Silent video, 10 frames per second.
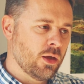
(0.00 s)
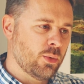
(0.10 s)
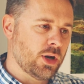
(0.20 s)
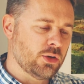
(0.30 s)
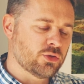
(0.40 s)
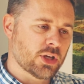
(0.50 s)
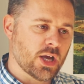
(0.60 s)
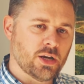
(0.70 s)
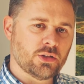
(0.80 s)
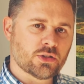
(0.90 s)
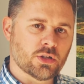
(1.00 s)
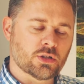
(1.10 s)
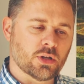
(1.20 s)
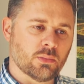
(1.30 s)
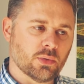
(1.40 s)
When I use the Canon
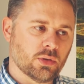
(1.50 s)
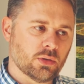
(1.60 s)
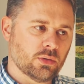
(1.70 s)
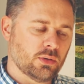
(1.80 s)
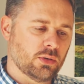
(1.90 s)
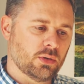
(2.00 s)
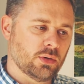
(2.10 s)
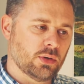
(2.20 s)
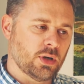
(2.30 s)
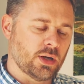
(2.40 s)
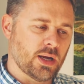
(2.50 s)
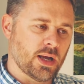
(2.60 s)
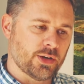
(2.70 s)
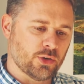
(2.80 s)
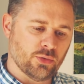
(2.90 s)
system, I
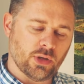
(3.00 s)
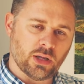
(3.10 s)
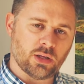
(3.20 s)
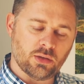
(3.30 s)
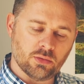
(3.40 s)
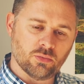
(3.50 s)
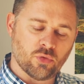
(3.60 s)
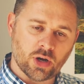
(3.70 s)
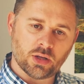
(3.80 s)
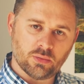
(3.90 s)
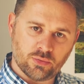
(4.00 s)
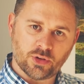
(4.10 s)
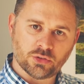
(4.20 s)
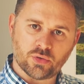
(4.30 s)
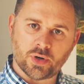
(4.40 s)
had all the Lee ring
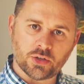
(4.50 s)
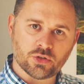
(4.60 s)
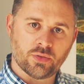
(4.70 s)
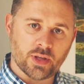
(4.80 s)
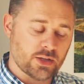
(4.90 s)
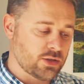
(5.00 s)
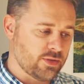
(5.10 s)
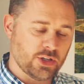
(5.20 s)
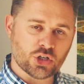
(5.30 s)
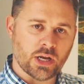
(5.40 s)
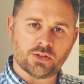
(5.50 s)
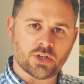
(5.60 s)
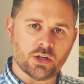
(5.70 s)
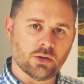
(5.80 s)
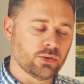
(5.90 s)
filter rings on the end of each lens
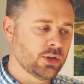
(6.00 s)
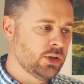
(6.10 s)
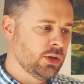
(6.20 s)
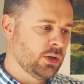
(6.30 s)
I owned,